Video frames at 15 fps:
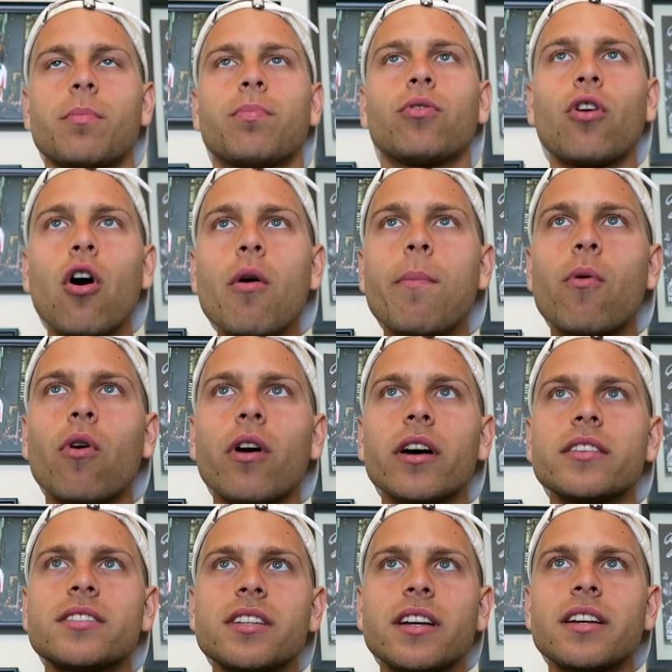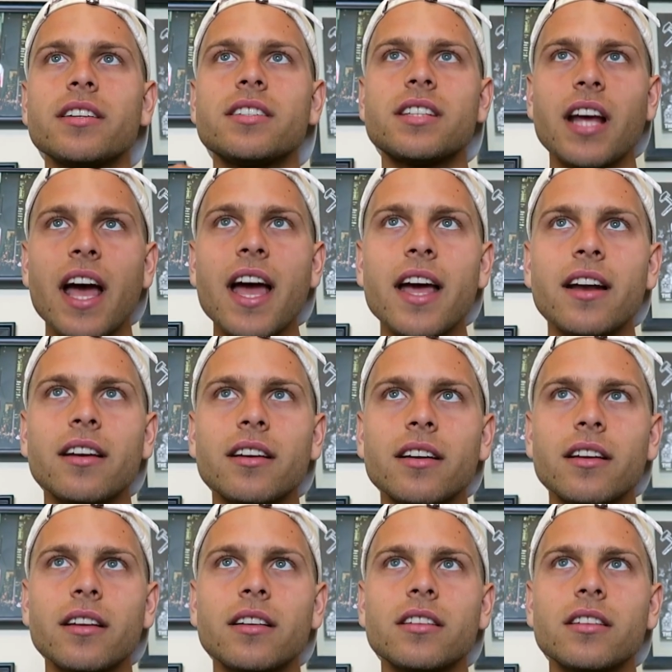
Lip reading: Pro boards tend